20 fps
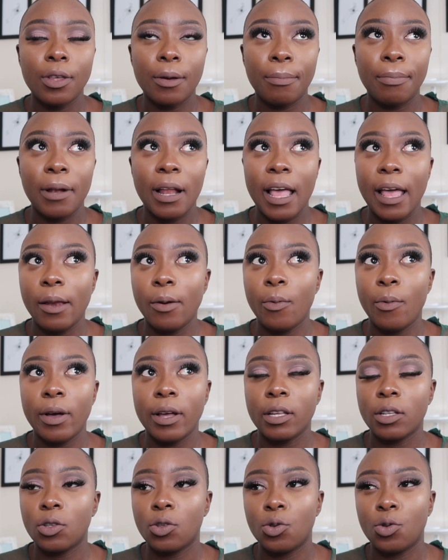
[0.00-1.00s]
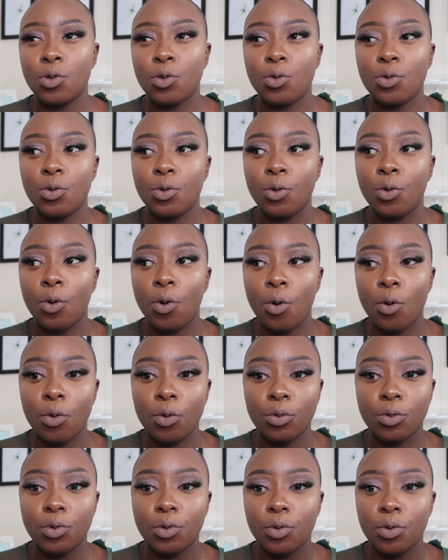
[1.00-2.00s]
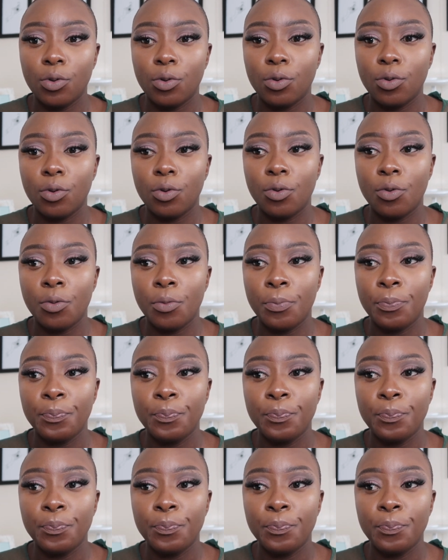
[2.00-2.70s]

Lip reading: The plan was to go to